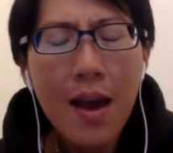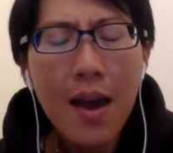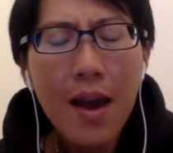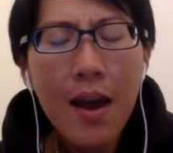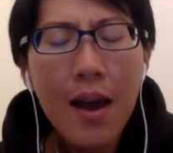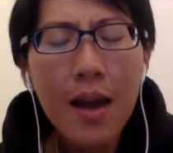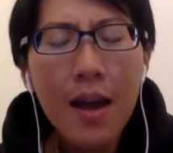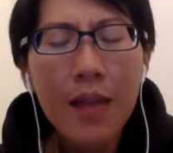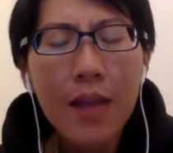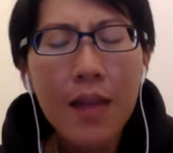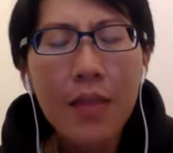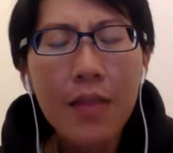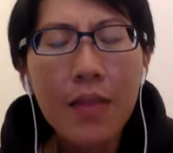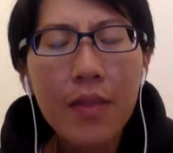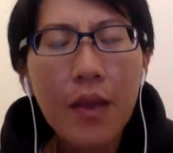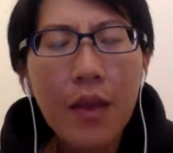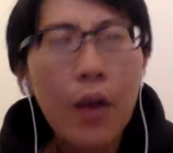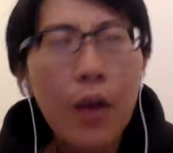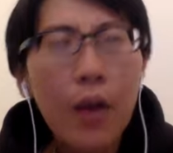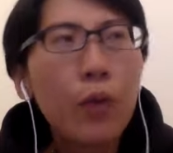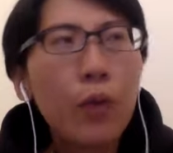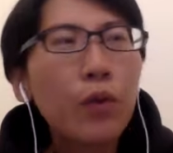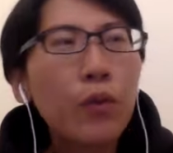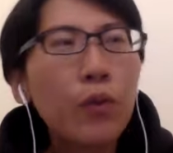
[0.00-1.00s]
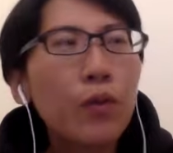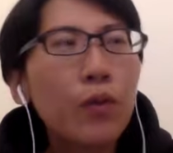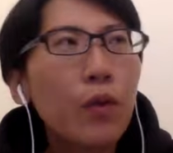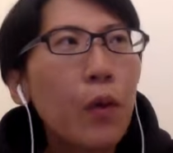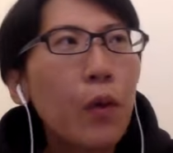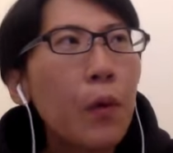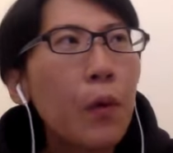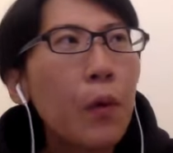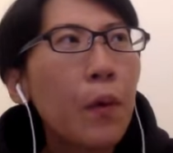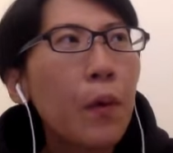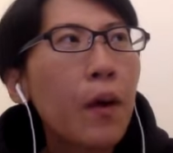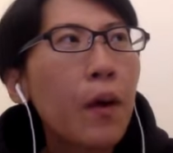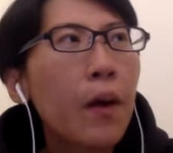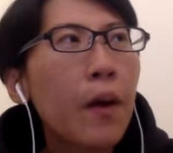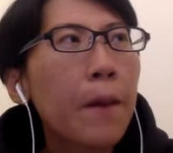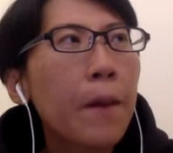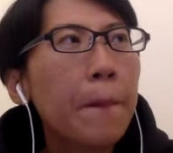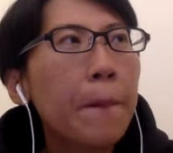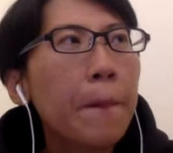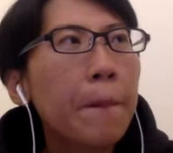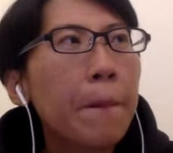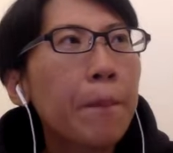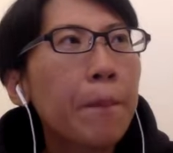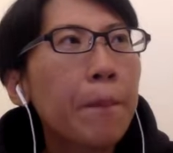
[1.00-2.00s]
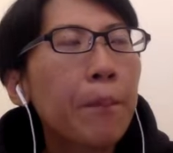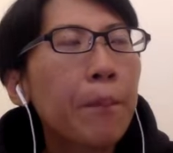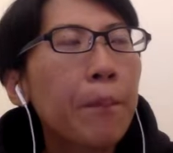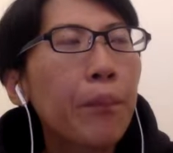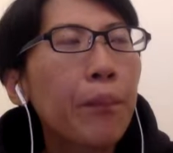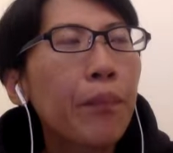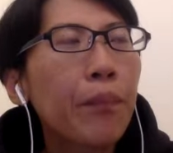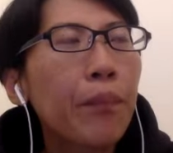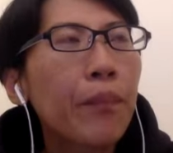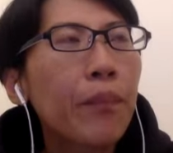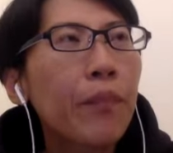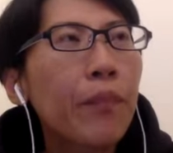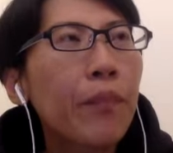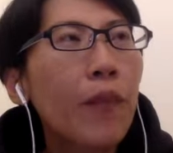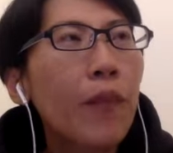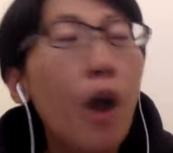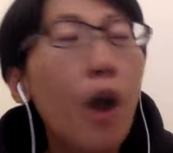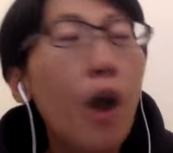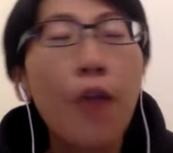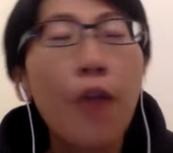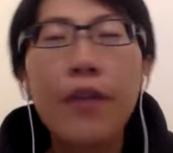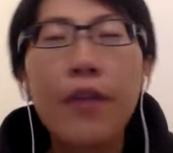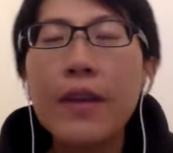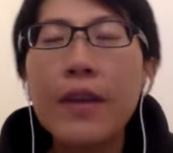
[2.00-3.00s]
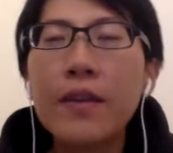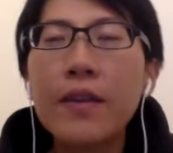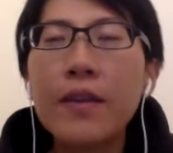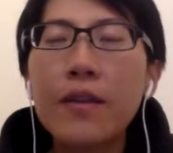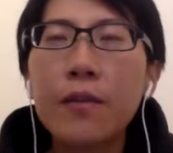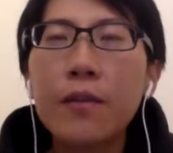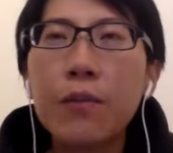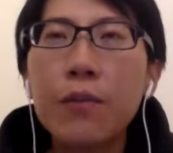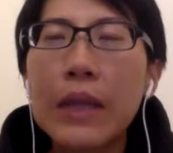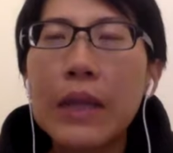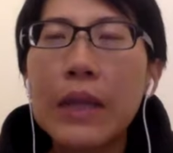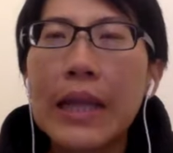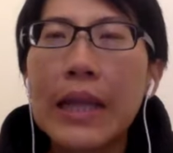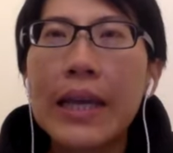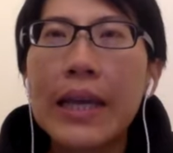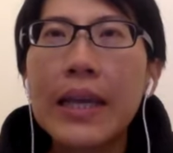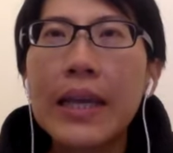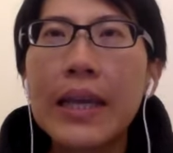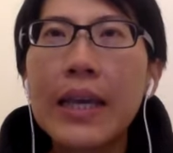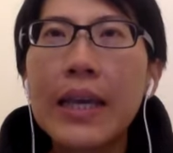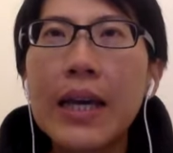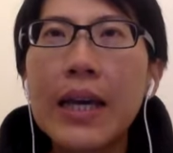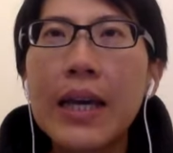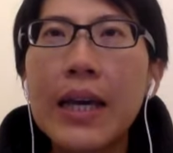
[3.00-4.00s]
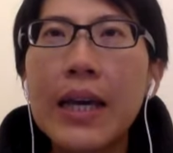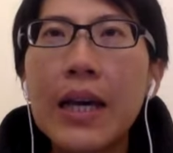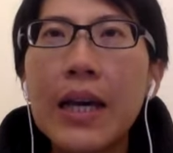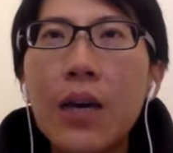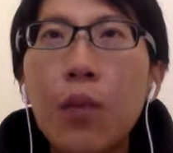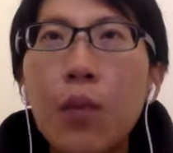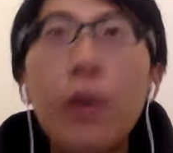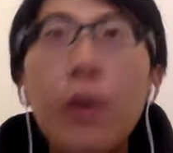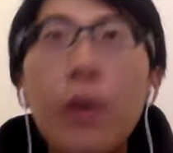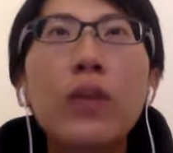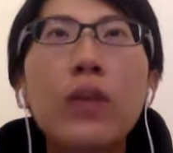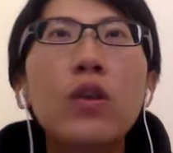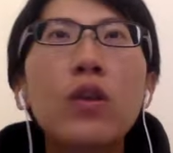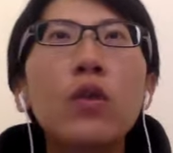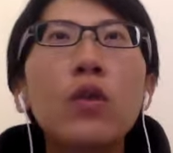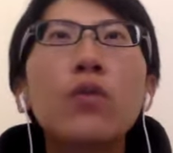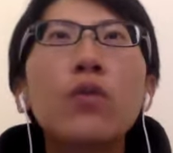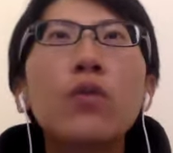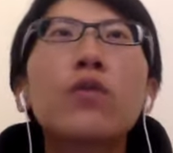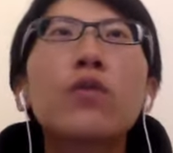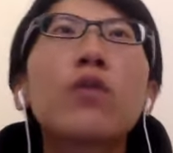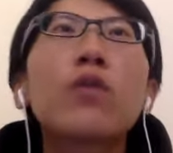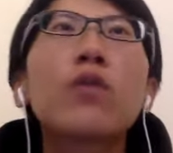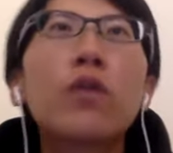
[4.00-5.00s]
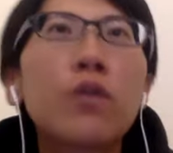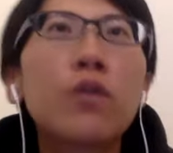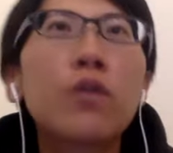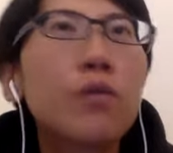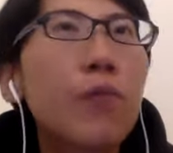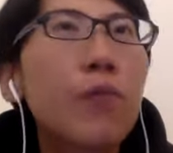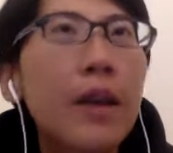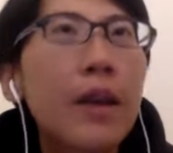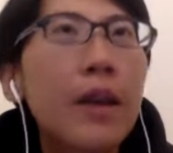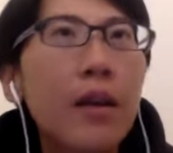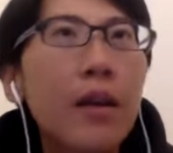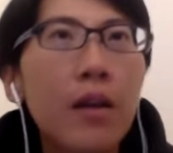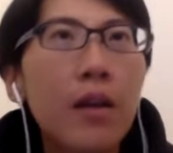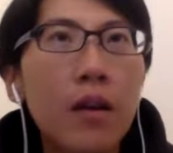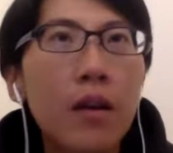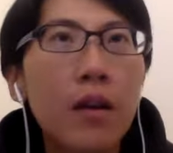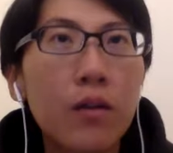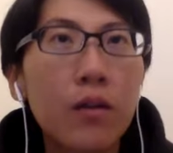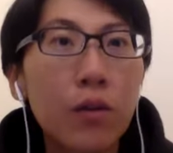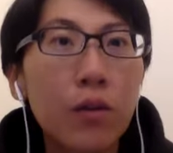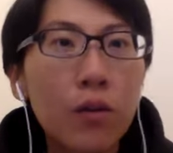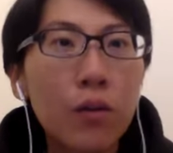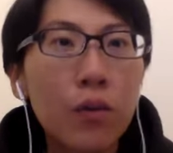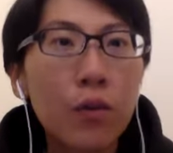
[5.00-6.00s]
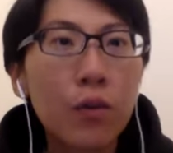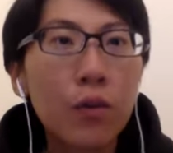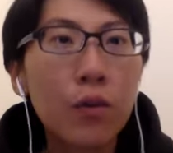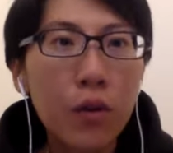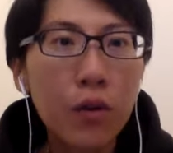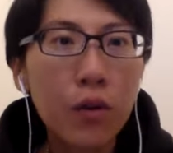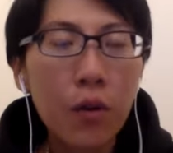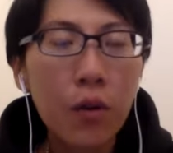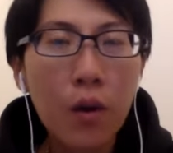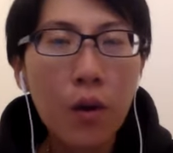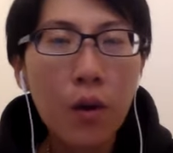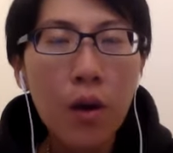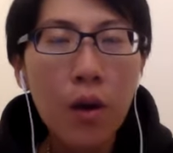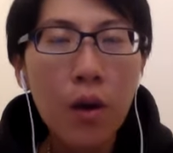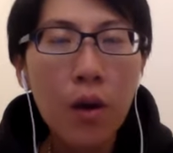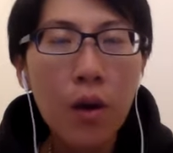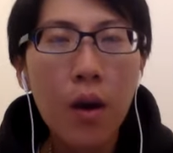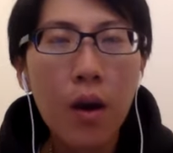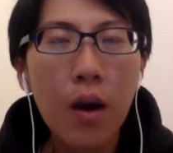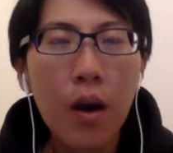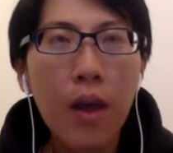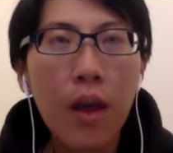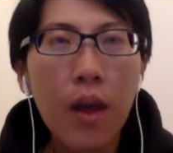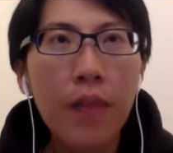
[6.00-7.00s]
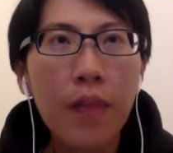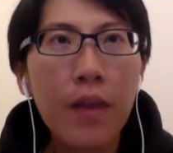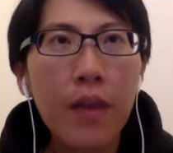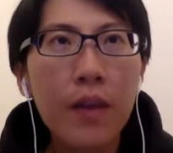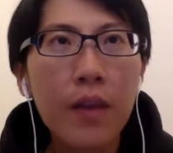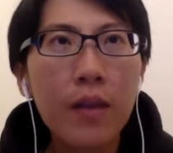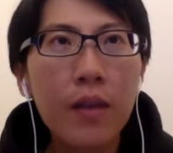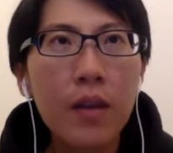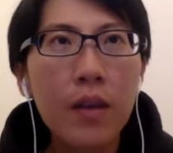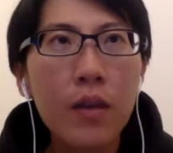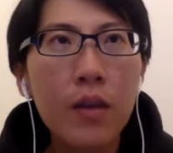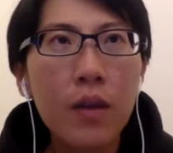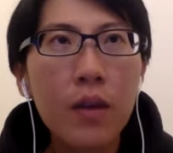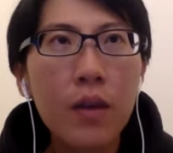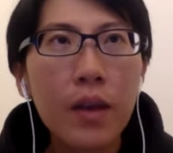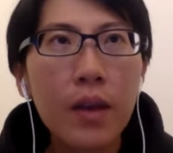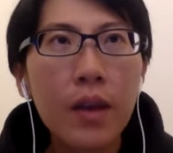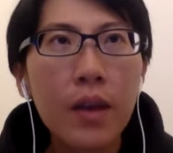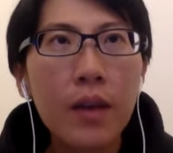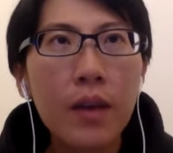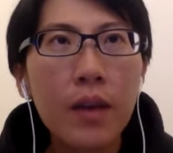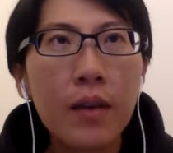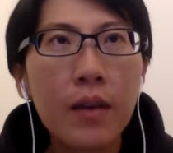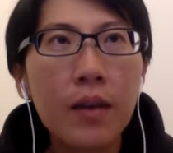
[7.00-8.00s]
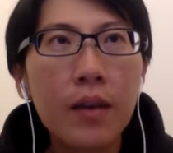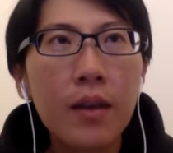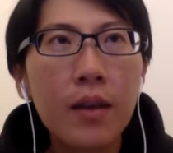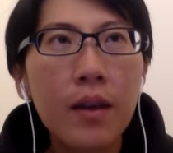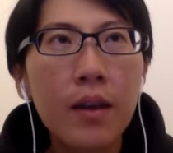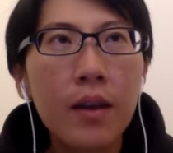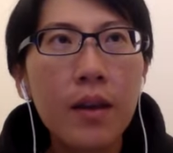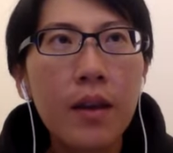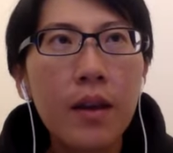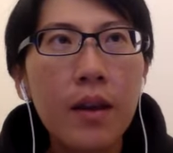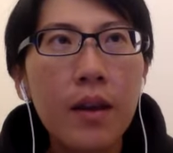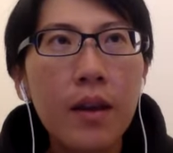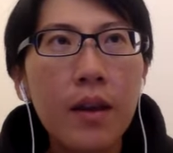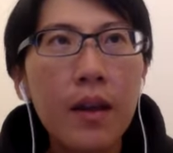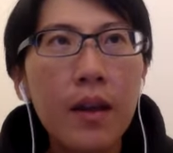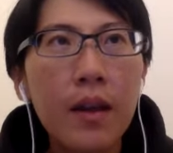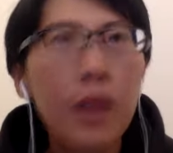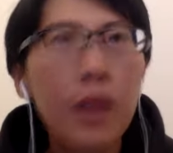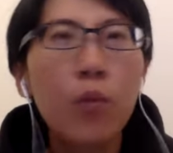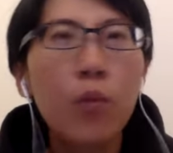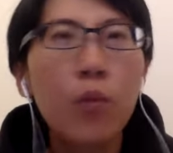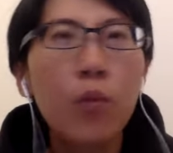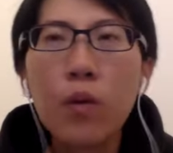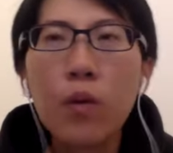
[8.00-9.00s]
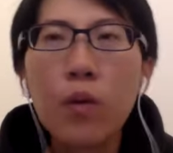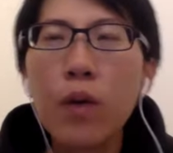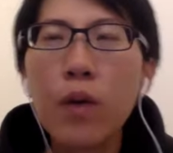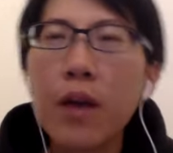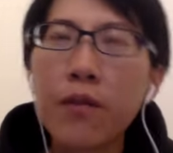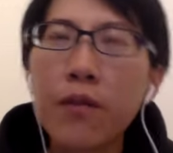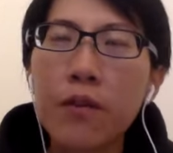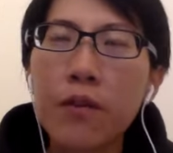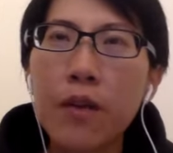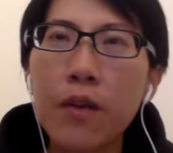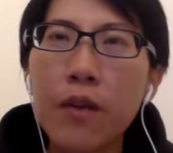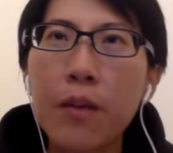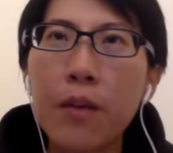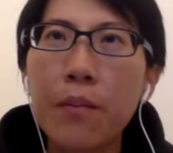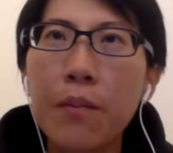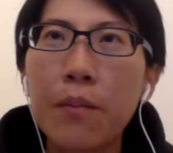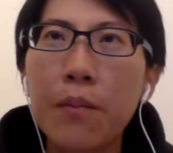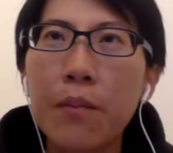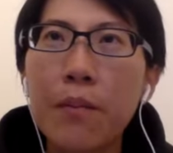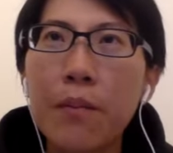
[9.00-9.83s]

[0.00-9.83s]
and also um i think it's a really when you start to recognize who you are and then you can like we all have some